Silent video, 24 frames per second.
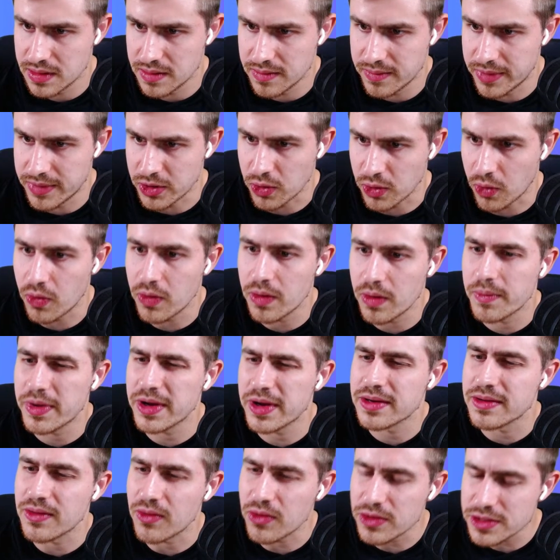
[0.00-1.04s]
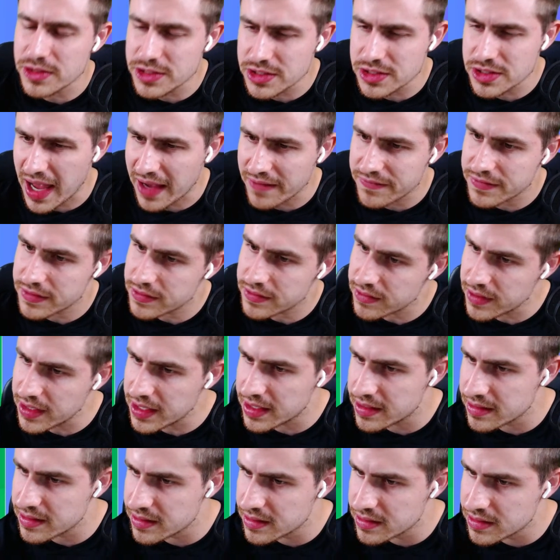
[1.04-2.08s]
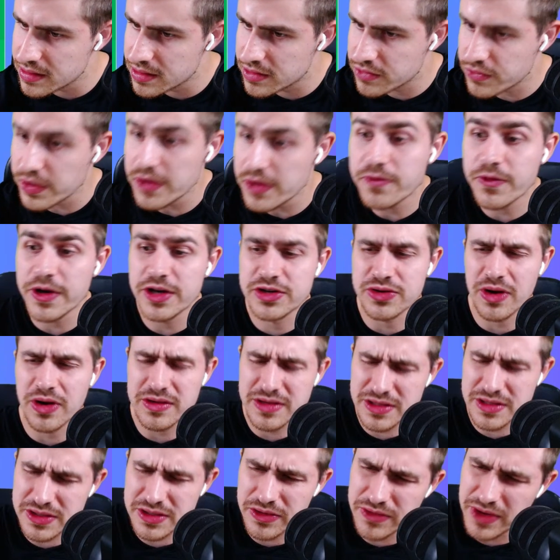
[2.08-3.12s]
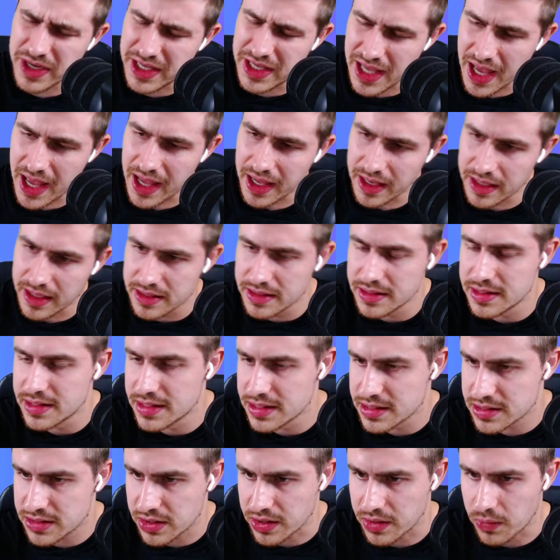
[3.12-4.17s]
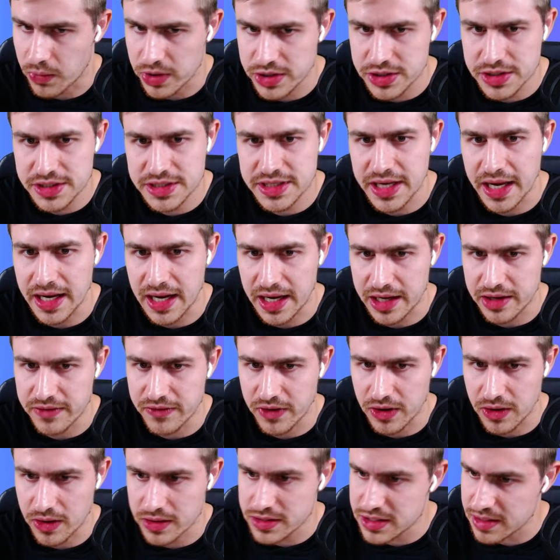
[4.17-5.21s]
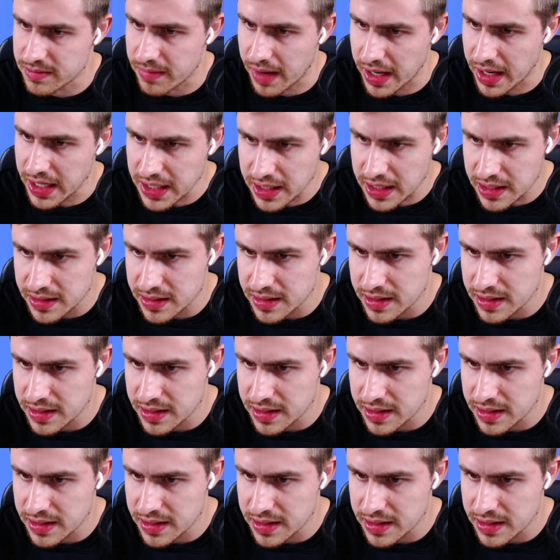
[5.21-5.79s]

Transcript: But also have three free transfers or 3K? Sorry, what are you saying? Like, you've got lots of money?